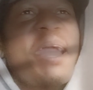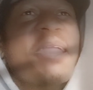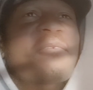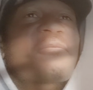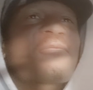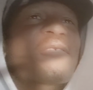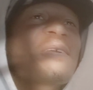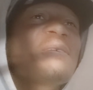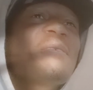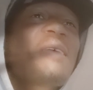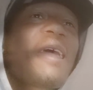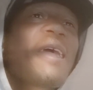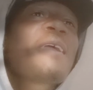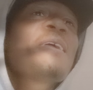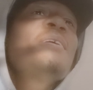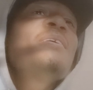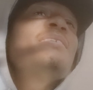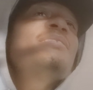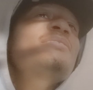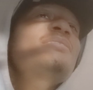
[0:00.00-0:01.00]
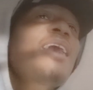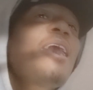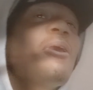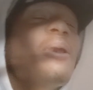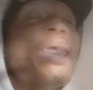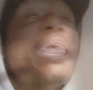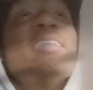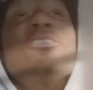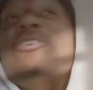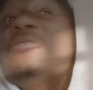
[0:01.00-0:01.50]
right, Green Day.
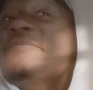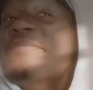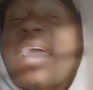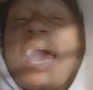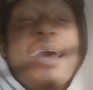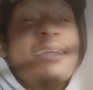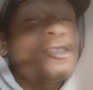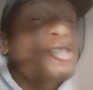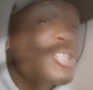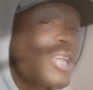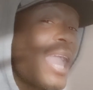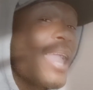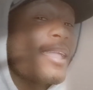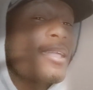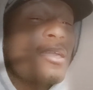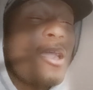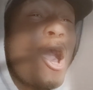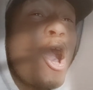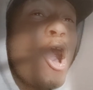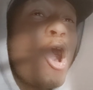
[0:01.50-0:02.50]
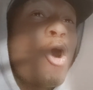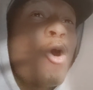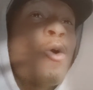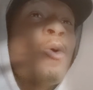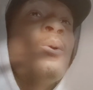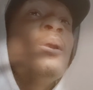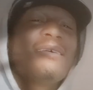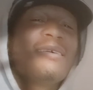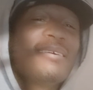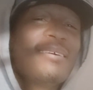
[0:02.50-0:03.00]
So, and you've got J.
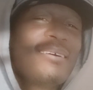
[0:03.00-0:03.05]
Cole.